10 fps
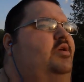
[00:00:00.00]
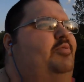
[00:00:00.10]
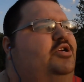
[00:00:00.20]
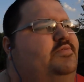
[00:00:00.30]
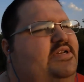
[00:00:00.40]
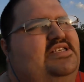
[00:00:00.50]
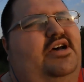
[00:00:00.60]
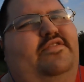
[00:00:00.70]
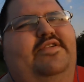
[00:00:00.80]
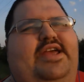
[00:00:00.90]
Push
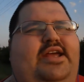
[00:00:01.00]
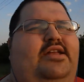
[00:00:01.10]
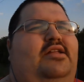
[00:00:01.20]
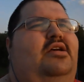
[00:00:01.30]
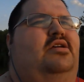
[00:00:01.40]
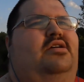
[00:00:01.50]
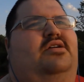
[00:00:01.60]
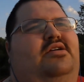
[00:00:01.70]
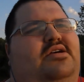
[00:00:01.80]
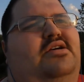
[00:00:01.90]
myself in
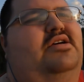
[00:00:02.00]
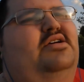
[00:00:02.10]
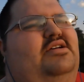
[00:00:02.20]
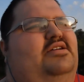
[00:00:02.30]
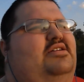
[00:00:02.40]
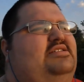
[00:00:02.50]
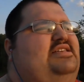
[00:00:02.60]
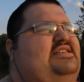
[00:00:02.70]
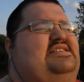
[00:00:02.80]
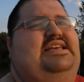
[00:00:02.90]

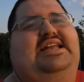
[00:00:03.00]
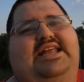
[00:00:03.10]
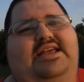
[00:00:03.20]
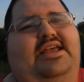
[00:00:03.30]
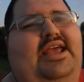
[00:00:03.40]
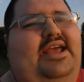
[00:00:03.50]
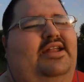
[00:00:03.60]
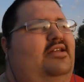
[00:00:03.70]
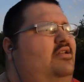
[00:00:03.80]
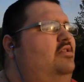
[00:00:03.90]
succeeding
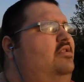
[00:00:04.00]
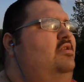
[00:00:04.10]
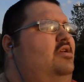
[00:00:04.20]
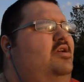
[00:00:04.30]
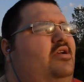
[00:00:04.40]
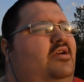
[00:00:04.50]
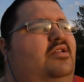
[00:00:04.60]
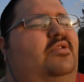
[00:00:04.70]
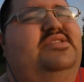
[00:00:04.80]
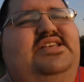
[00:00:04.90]
in
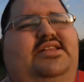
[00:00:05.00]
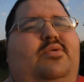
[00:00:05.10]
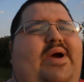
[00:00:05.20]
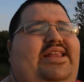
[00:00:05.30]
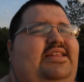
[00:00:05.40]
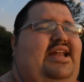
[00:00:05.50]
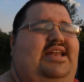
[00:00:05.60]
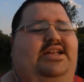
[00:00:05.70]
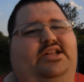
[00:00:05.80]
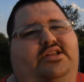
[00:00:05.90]
losing the weight that I
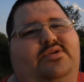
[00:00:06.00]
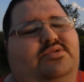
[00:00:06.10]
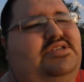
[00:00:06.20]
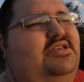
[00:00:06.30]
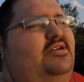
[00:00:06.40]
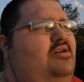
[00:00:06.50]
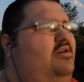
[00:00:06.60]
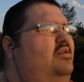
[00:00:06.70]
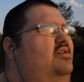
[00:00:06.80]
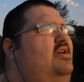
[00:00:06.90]
need to lose
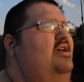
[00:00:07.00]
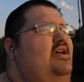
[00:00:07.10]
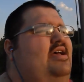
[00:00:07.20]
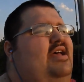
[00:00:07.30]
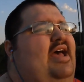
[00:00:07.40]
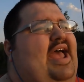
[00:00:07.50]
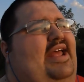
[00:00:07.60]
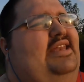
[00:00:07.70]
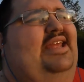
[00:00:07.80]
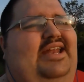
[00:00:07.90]

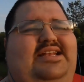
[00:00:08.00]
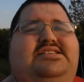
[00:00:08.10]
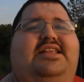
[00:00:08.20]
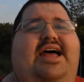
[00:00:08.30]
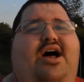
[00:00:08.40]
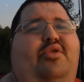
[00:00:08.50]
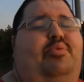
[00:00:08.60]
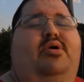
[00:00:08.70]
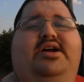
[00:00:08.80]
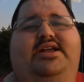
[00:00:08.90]
and getting to the health
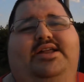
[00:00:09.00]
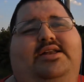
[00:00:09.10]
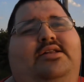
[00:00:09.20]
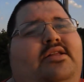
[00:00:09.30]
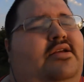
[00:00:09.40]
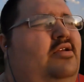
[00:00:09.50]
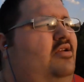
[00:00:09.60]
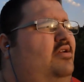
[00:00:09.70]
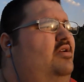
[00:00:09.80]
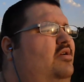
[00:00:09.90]
point in
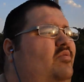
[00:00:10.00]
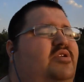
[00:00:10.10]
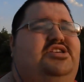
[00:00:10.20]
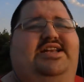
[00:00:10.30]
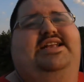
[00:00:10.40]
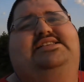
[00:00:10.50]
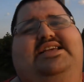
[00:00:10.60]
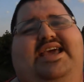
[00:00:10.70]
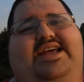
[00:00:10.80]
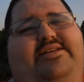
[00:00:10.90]
which I need to
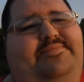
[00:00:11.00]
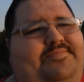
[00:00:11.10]
get.